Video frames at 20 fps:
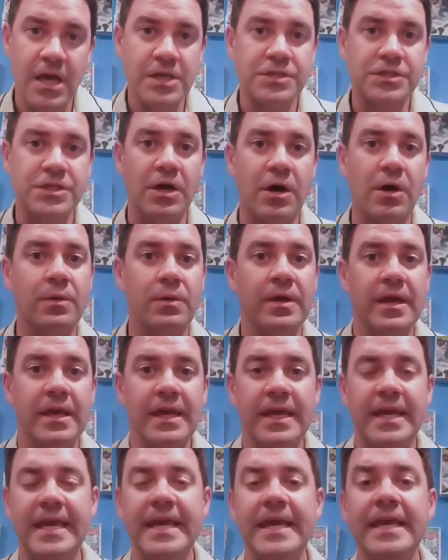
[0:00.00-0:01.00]
So
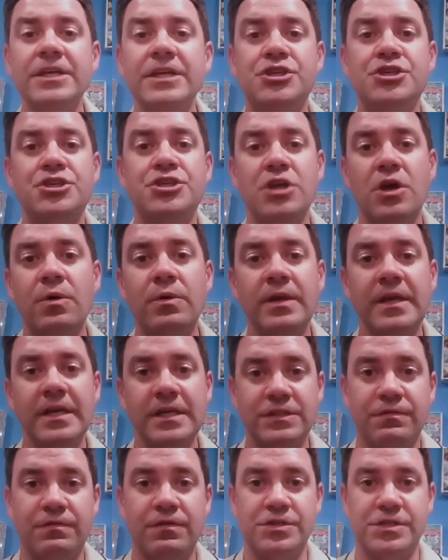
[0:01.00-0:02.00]
he has shown
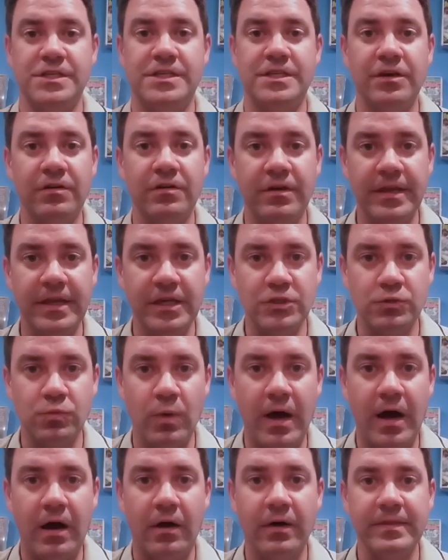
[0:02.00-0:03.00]
his versatility as
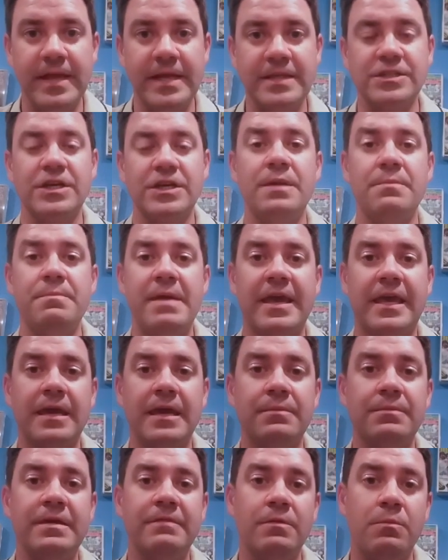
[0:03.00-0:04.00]
well, and that's going to make
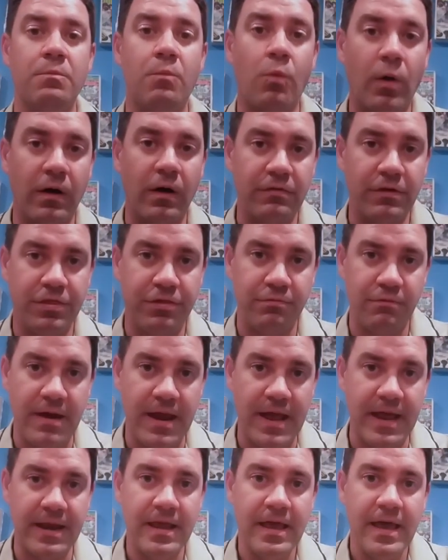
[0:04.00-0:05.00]
him even more of a
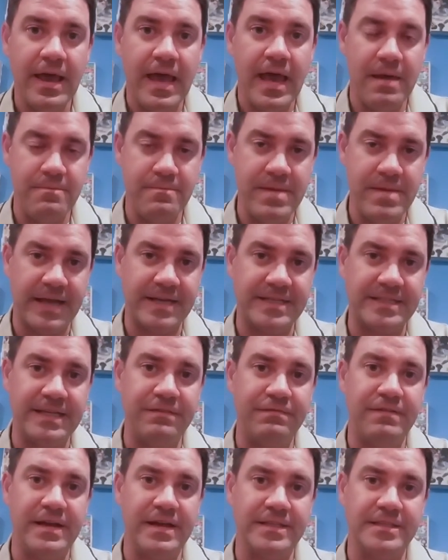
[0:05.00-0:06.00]
threat and make
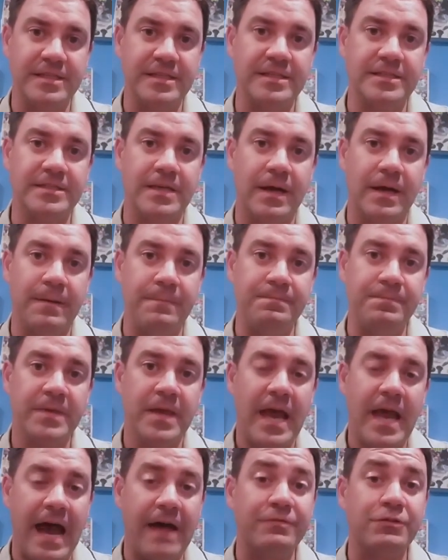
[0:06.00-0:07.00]
defenses um,
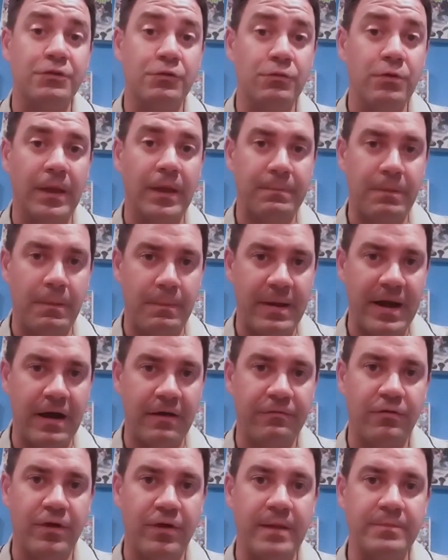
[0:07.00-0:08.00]
have to really
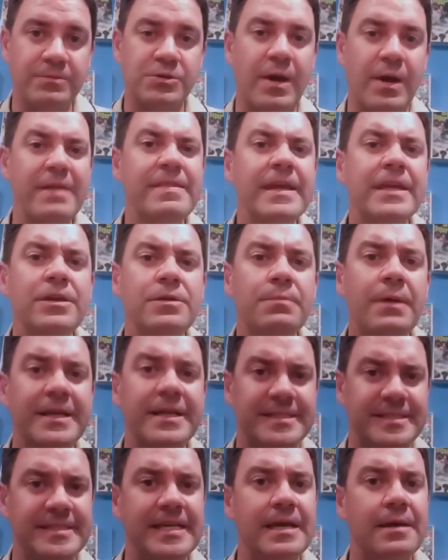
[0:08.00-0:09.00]
prepare for him. So I think you
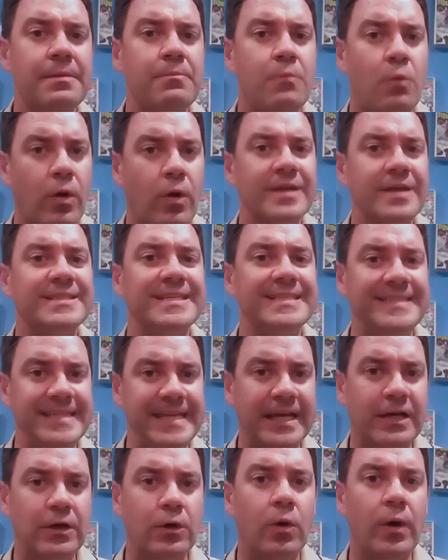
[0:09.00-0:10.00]
might see him more as a
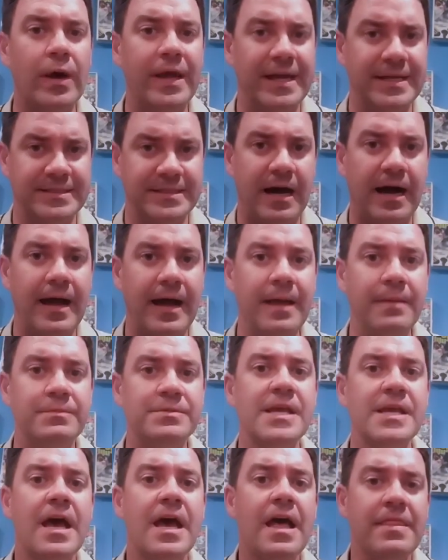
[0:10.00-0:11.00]
decoy at
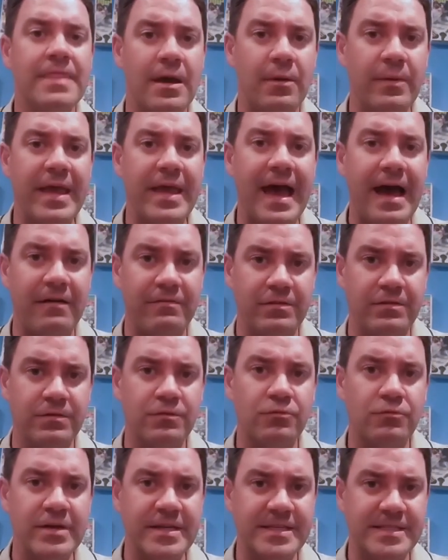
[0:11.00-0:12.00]
times than we have
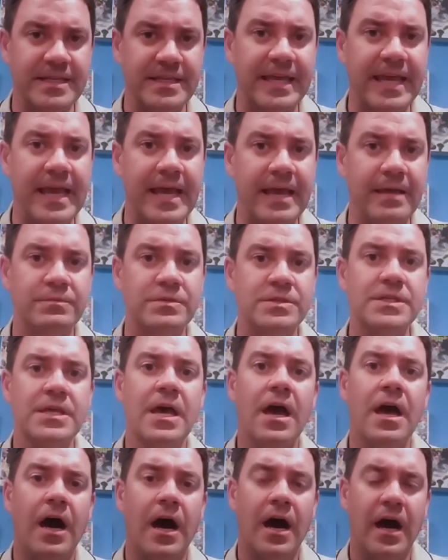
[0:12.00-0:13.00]
in recent games
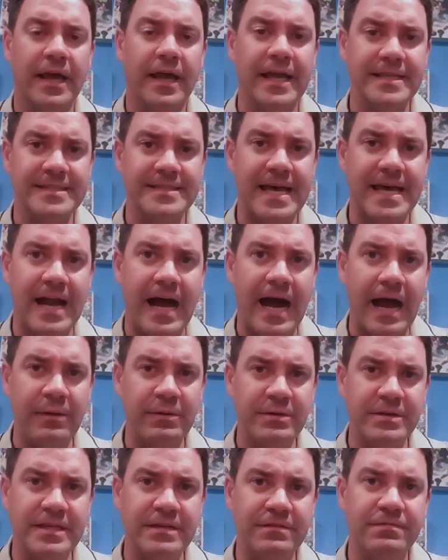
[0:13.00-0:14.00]
uh, against that
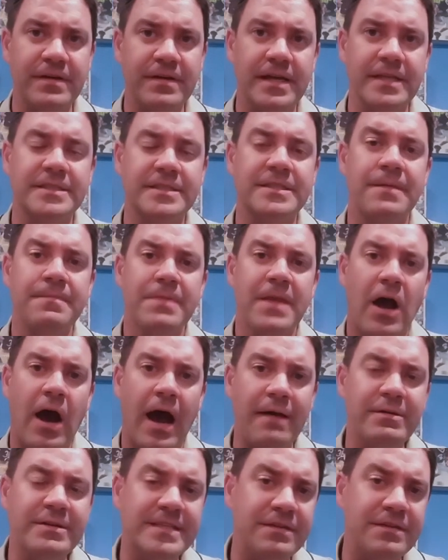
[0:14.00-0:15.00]
Iowa defense.
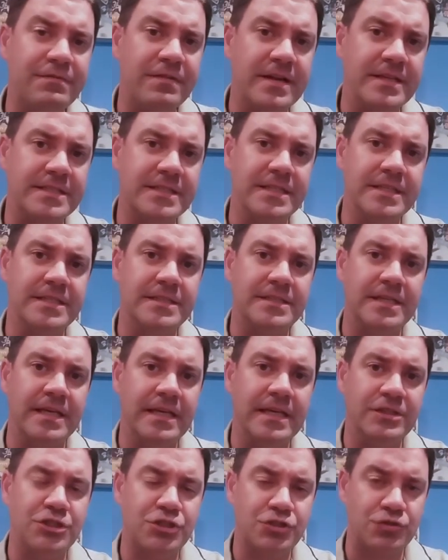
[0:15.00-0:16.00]
Iowa defense is,
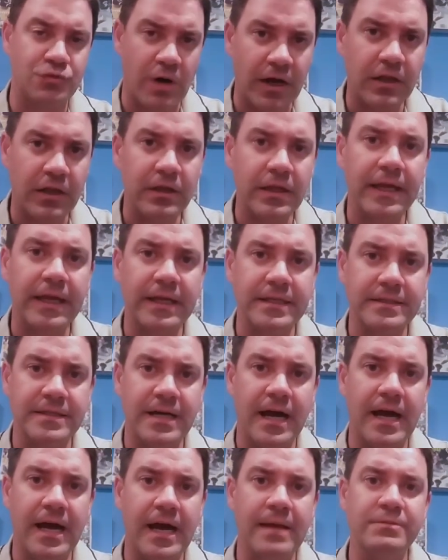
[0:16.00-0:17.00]
is struggling at
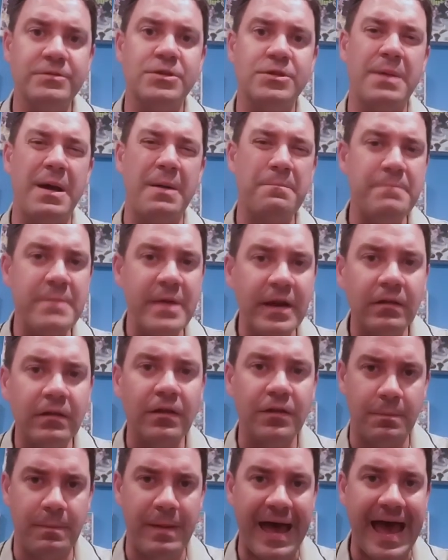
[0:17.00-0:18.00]
times. They're about middle
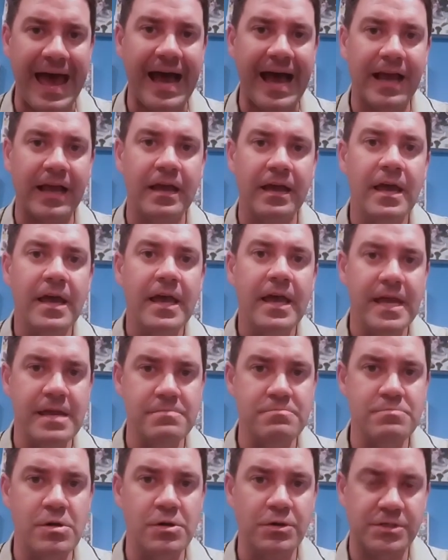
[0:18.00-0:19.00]
of the pack
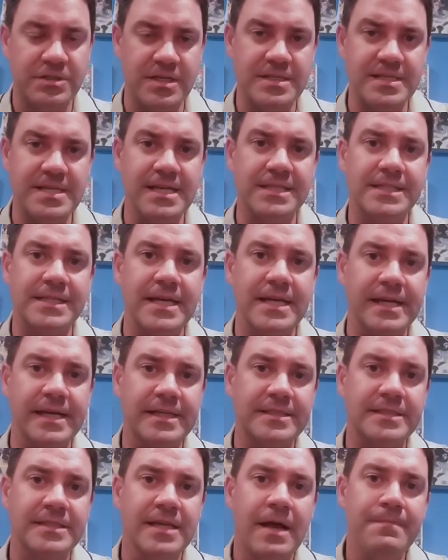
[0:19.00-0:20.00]
in most
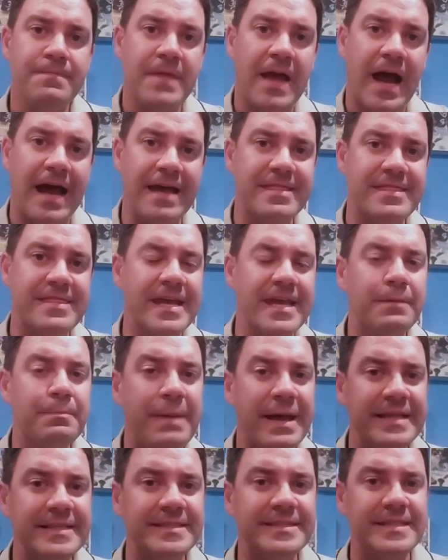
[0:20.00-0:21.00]
statistics. I think
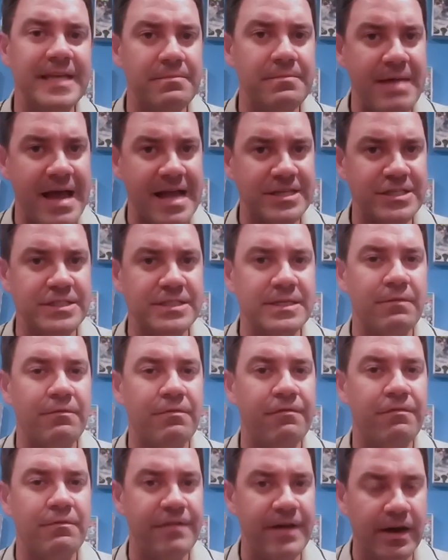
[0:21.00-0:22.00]
Penn State matches up
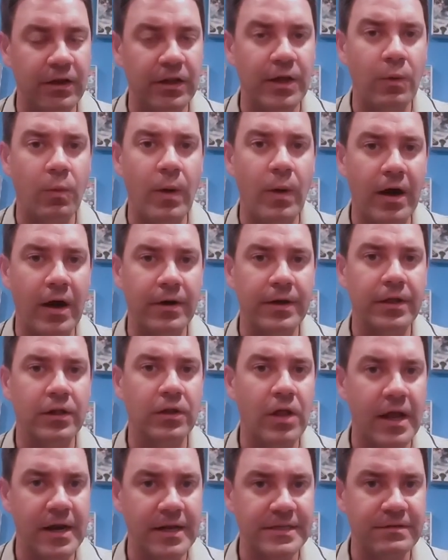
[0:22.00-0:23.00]
fairly well on
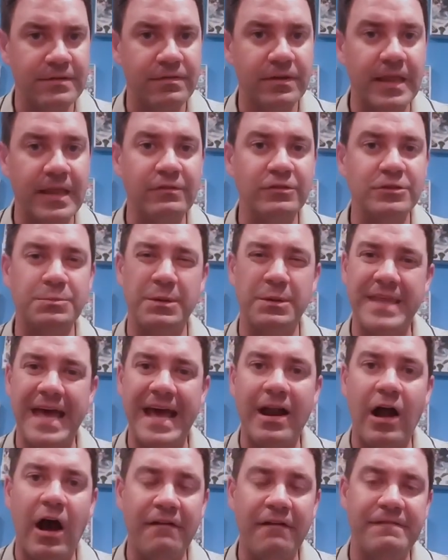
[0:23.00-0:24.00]
a lot of different levels, but
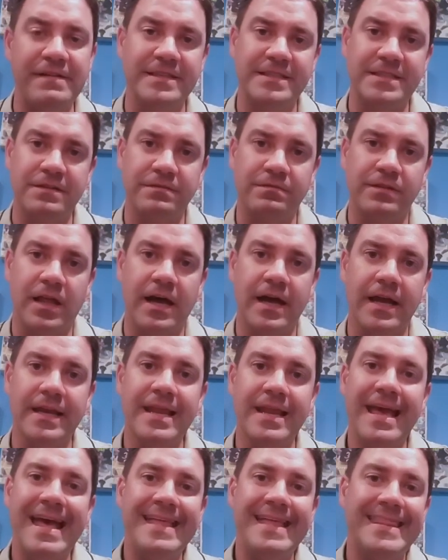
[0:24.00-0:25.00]
that offensive
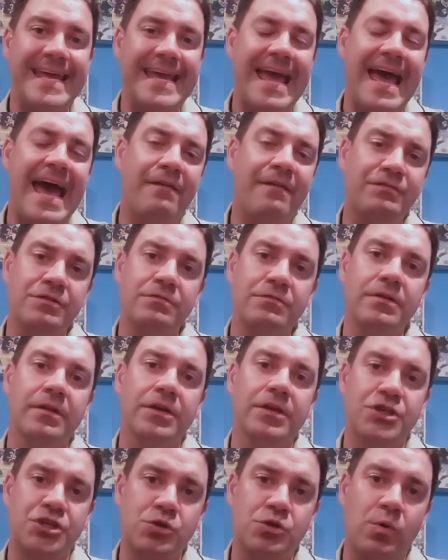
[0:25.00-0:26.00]
line, they have to
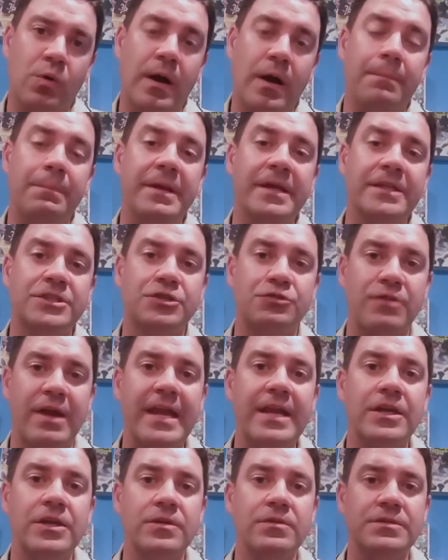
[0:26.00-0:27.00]
really shore up. It's
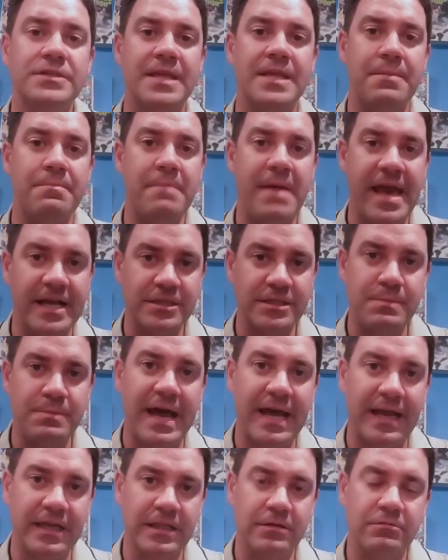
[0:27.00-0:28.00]
great news that Mann's
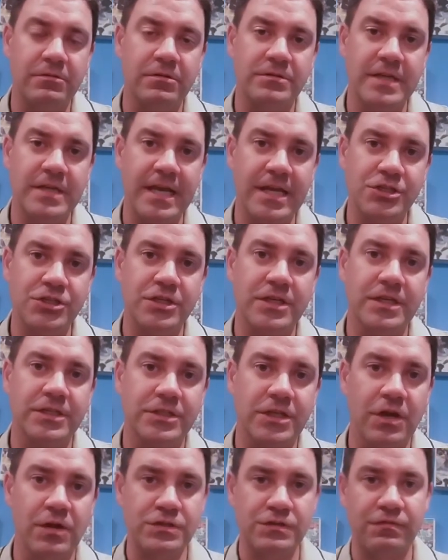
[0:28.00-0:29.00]
back in the rotation,
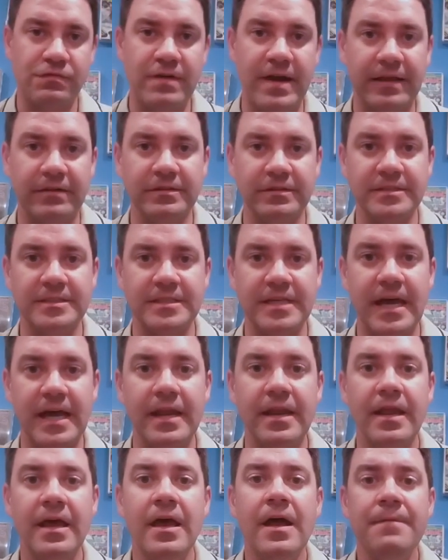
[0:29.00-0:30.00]
as Coach Franklin
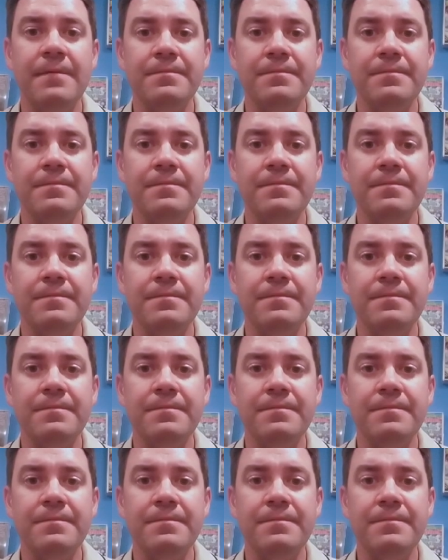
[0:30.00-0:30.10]
said.